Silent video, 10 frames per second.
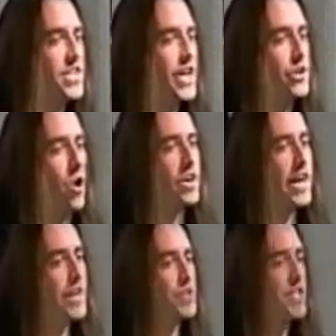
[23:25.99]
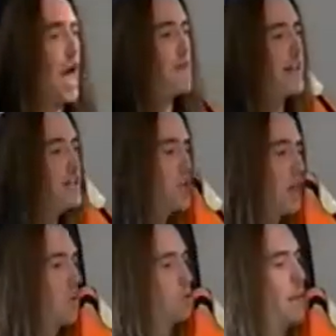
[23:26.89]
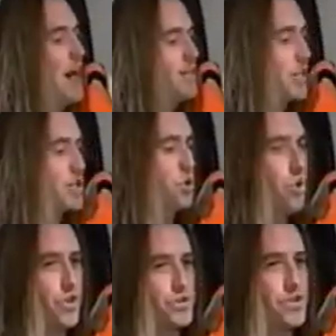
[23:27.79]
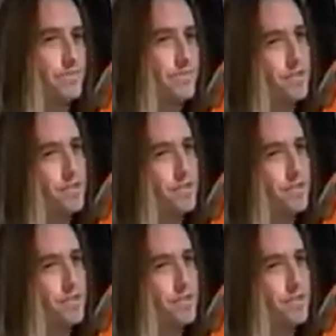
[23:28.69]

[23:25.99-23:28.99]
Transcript: 10-year-old kids stabbing each other with plastic swords?